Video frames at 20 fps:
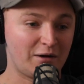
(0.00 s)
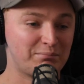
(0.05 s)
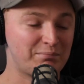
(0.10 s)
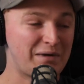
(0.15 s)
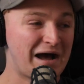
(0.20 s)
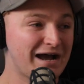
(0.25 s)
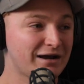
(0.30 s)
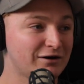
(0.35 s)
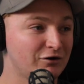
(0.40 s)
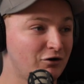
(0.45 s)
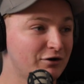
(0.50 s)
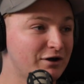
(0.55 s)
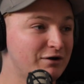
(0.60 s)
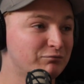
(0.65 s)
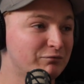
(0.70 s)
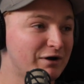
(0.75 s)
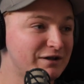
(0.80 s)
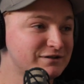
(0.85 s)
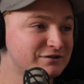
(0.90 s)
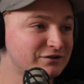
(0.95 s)
backlog in
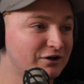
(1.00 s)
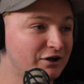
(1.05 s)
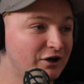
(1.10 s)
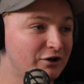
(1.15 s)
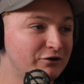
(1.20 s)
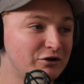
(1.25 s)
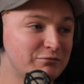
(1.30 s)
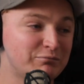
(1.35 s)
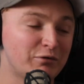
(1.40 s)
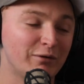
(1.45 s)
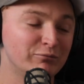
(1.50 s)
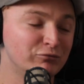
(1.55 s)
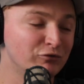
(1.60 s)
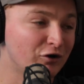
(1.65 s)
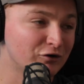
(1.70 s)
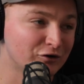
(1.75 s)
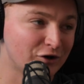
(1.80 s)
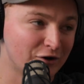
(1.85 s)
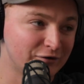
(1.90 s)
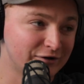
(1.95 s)
rents that I owe you, but I'm
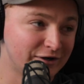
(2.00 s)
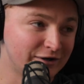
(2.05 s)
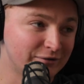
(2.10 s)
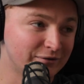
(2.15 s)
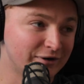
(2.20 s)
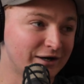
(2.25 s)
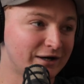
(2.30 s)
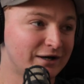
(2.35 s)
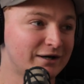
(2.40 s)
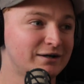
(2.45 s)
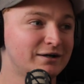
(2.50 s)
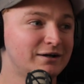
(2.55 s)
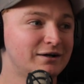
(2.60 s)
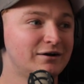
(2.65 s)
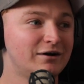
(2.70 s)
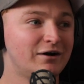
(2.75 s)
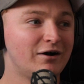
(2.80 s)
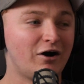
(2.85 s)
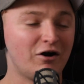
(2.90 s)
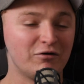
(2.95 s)
not going anywhere.
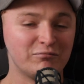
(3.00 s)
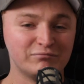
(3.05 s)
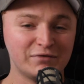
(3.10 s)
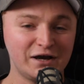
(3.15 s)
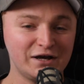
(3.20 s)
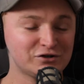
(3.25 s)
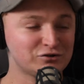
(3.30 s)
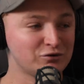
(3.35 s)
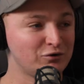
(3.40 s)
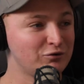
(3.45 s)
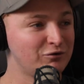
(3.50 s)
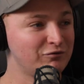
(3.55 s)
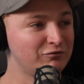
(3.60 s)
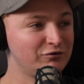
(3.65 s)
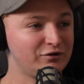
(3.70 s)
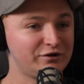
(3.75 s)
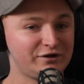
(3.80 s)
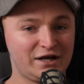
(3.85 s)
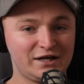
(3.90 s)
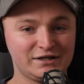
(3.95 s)
I'll make sure I cover
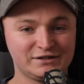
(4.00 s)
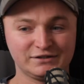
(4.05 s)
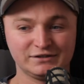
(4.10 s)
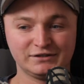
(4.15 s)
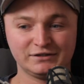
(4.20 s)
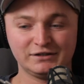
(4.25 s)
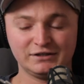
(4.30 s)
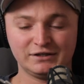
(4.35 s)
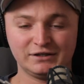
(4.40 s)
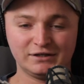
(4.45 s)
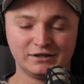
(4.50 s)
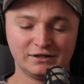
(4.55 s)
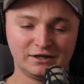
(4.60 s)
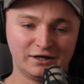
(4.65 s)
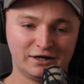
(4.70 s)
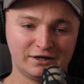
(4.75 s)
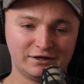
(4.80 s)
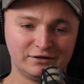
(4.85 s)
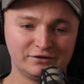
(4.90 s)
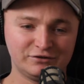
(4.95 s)
the debts
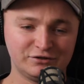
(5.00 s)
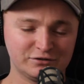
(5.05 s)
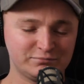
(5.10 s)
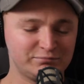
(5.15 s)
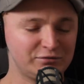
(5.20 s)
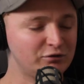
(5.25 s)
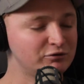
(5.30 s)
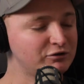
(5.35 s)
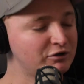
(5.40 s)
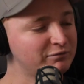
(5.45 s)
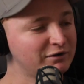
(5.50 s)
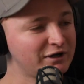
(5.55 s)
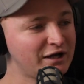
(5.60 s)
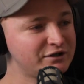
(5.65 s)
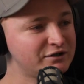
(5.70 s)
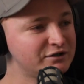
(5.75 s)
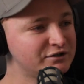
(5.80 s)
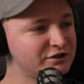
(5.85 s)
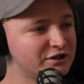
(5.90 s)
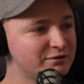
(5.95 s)
and just build good
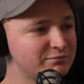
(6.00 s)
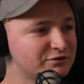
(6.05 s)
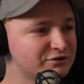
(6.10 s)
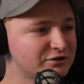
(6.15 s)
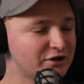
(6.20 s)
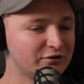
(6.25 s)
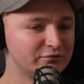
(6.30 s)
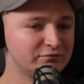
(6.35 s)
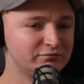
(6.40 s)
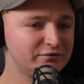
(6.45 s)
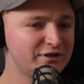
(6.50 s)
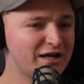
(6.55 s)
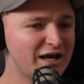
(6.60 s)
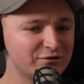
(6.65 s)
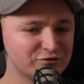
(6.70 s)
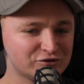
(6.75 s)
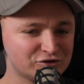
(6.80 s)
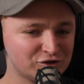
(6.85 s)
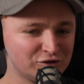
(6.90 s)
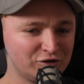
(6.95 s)
relationships. So yeah, it
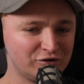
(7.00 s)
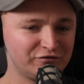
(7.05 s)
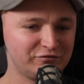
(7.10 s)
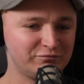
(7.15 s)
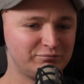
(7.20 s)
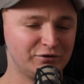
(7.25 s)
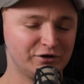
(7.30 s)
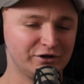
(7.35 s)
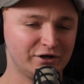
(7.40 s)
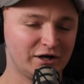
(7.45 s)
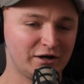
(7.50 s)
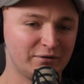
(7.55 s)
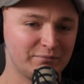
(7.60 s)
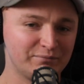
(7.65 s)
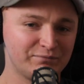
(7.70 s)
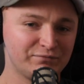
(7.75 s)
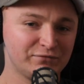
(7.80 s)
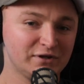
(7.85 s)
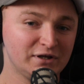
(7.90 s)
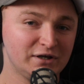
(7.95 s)
was tough, but
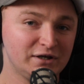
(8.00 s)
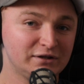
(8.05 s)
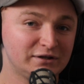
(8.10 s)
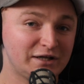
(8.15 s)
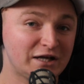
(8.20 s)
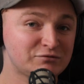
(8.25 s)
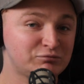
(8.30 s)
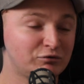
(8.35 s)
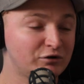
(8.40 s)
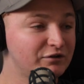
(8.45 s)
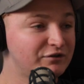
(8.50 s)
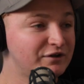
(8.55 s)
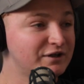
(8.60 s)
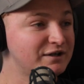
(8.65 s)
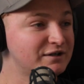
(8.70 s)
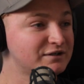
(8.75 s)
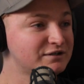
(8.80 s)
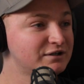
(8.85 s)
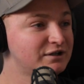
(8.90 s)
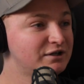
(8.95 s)
that's one of the
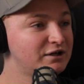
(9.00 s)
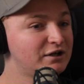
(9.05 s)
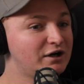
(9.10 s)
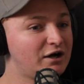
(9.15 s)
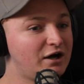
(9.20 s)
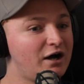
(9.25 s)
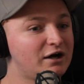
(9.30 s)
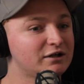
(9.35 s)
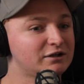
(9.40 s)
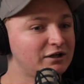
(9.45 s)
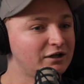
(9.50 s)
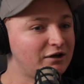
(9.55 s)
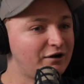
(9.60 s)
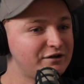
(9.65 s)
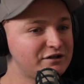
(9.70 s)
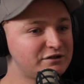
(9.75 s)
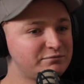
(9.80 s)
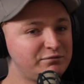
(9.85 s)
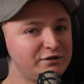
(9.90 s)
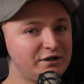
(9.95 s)
things I'd
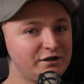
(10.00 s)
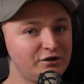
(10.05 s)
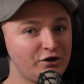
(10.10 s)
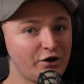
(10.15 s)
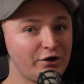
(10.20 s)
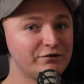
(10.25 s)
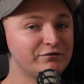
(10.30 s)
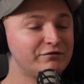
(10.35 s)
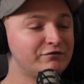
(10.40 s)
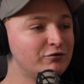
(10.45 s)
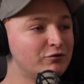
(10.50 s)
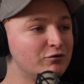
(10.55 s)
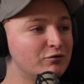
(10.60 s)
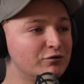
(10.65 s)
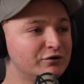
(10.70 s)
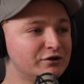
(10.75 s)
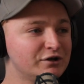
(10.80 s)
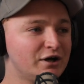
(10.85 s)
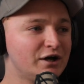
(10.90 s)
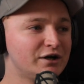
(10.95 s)
like to be going
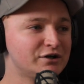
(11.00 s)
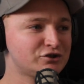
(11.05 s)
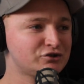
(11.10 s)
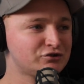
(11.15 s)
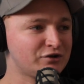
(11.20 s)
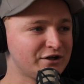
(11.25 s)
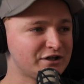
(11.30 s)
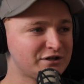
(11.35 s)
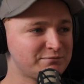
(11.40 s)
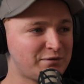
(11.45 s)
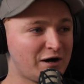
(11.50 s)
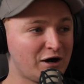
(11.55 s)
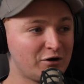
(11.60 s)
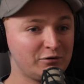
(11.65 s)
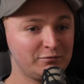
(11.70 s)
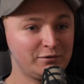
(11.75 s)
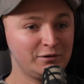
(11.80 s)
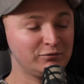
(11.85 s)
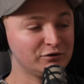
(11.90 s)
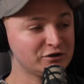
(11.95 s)
forward, as transparent
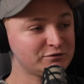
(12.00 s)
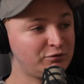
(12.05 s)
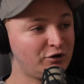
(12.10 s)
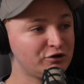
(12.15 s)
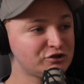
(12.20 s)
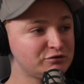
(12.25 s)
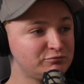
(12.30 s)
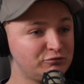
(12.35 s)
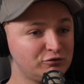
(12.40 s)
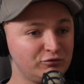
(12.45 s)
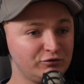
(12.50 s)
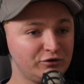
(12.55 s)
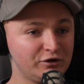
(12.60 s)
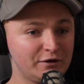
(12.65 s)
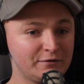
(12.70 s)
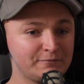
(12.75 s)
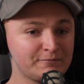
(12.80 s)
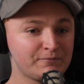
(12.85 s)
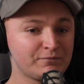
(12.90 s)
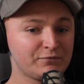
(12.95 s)
with people as possible, that